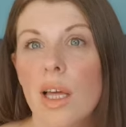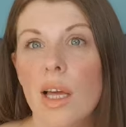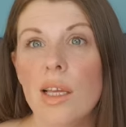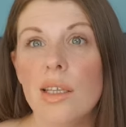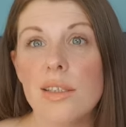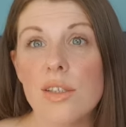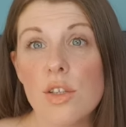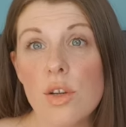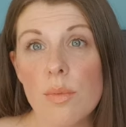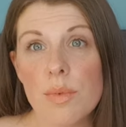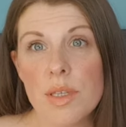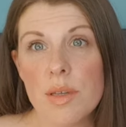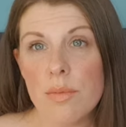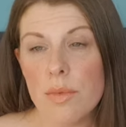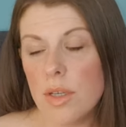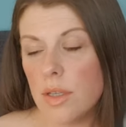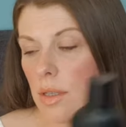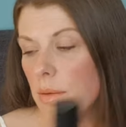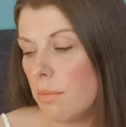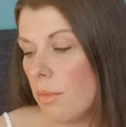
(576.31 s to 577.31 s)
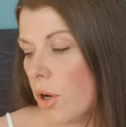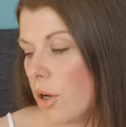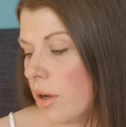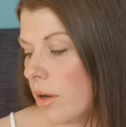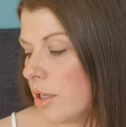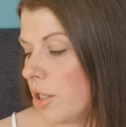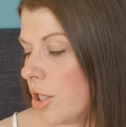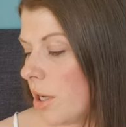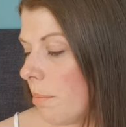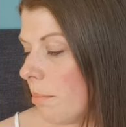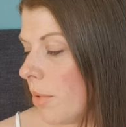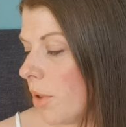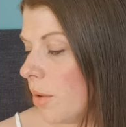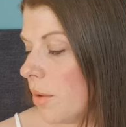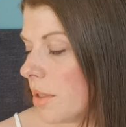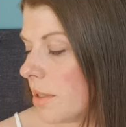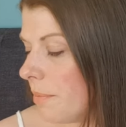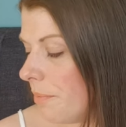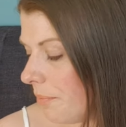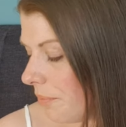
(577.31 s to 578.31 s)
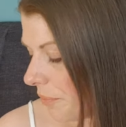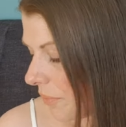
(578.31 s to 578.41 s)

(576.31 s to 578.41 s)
It stops them using my nice shampoos.